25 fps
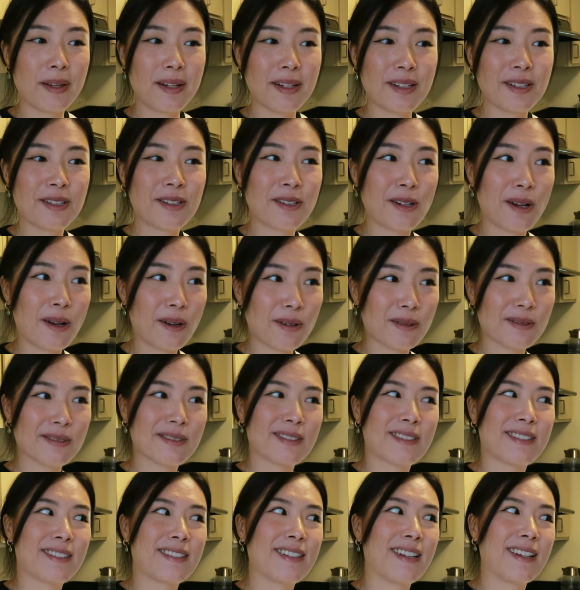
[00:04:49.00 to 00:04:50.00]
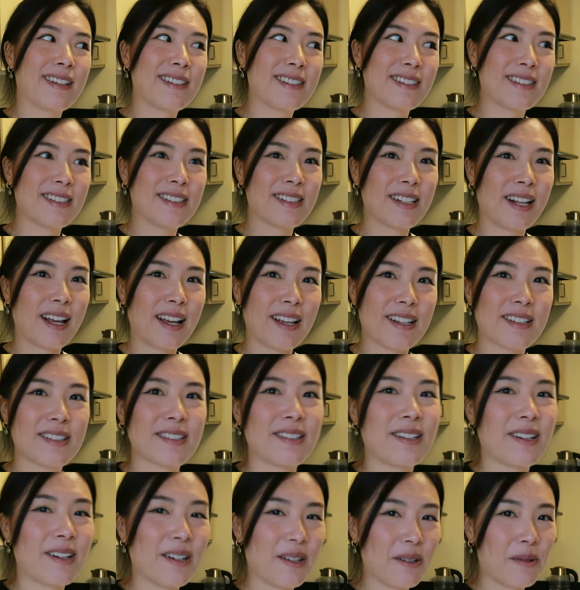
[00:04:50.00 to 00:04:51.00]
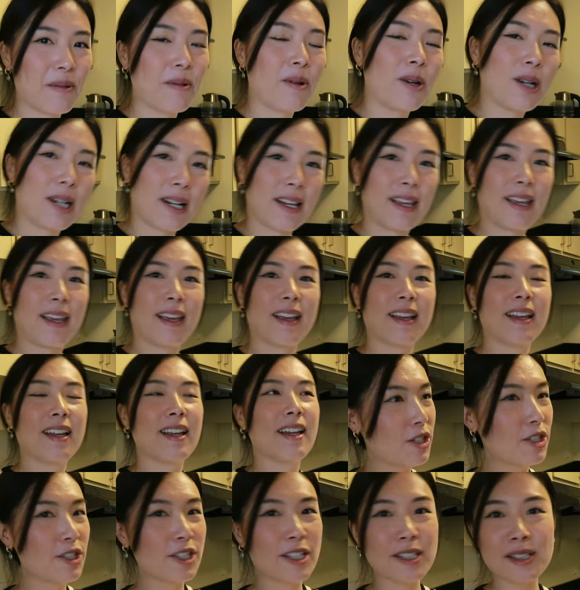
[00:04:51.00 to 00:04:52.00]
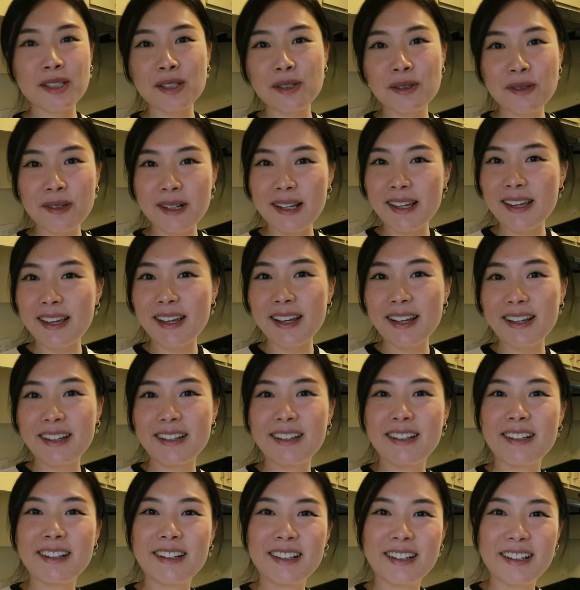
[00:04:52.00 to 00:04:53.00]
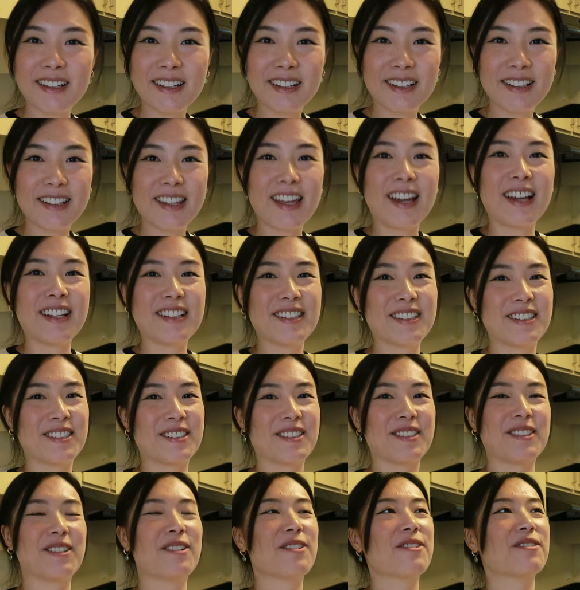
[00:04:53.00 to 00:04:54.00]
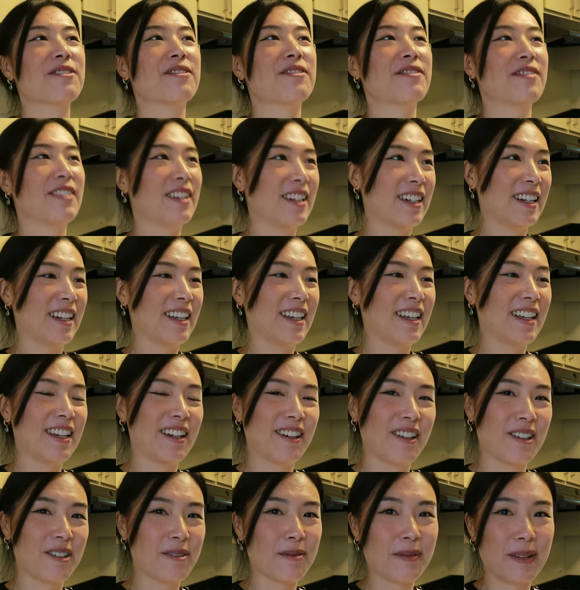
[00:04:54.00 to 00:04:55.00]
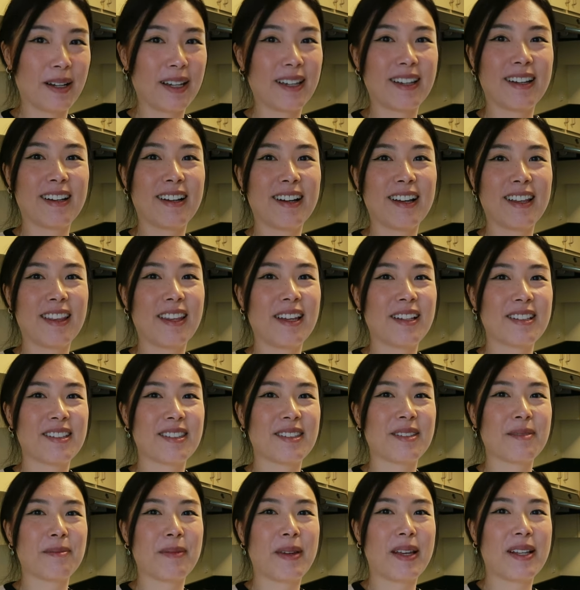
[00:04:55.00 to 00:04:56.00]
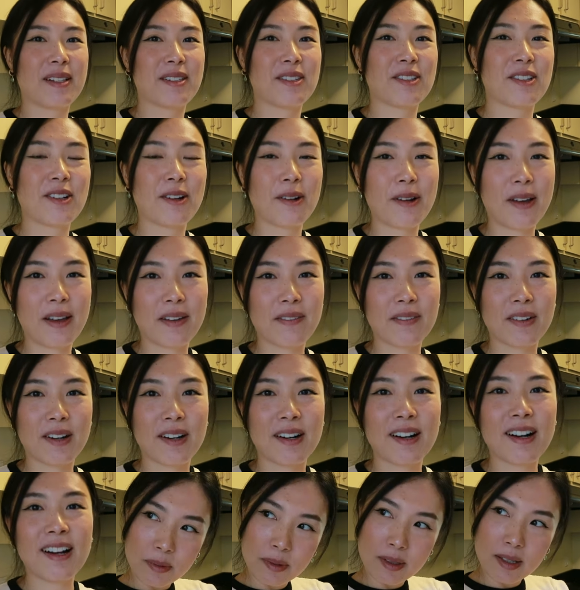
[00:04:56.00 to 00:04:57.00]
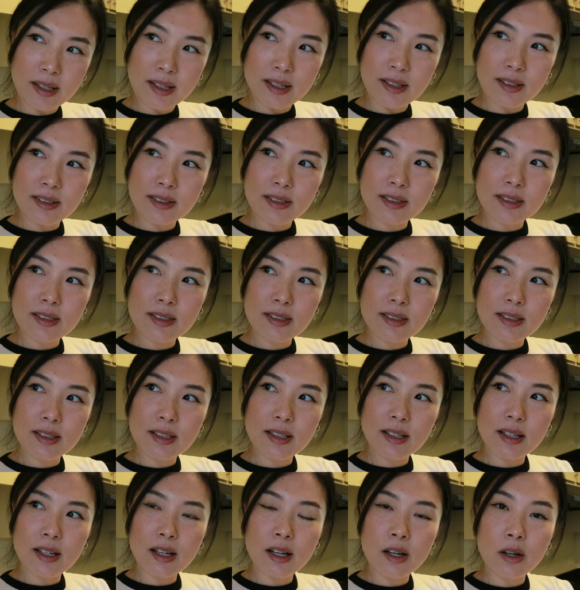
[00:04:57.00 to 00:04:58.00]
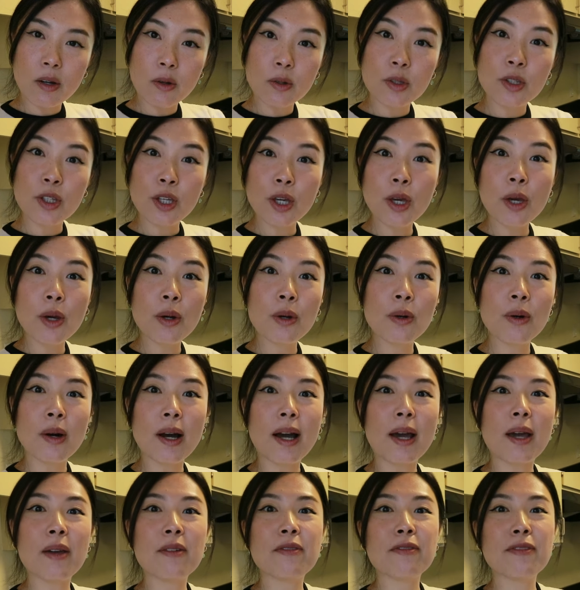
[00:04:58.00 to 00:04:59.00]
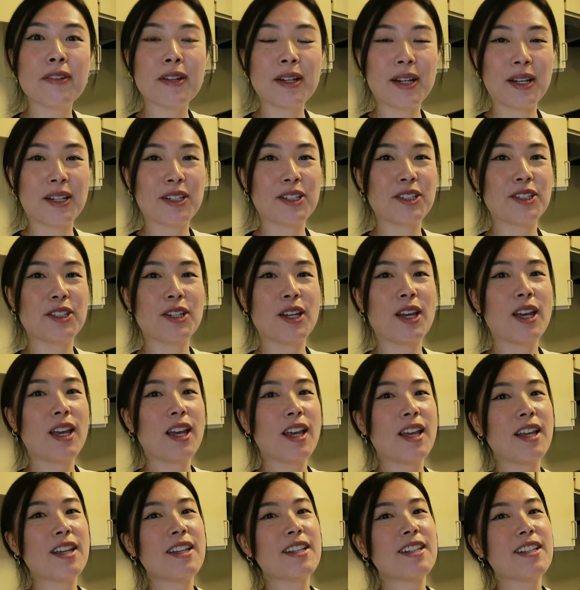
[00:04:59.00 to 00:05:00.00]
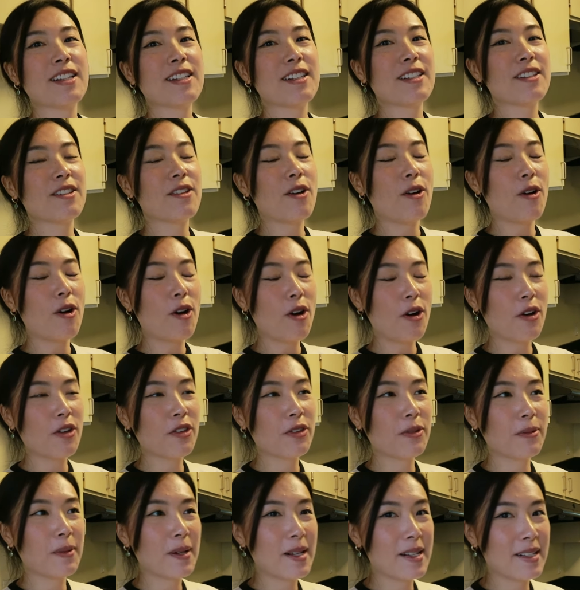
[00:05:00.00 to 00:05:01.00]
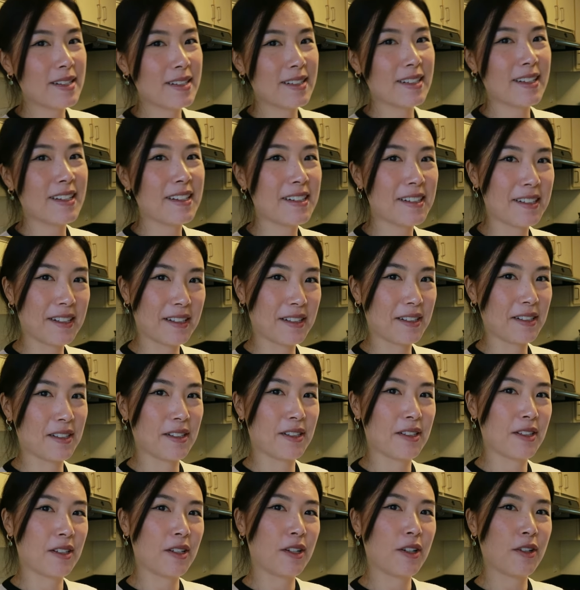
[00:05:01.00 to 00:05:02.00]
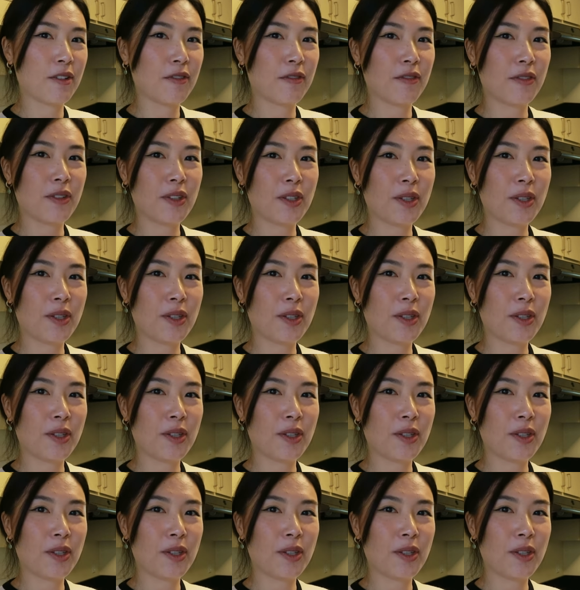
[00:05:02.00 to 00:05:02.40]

many shows since I started working. Schitt's Creek. That's so funny. Oh my god, that's the best show ever. What else? Oh, You! I finished all 3 seasons of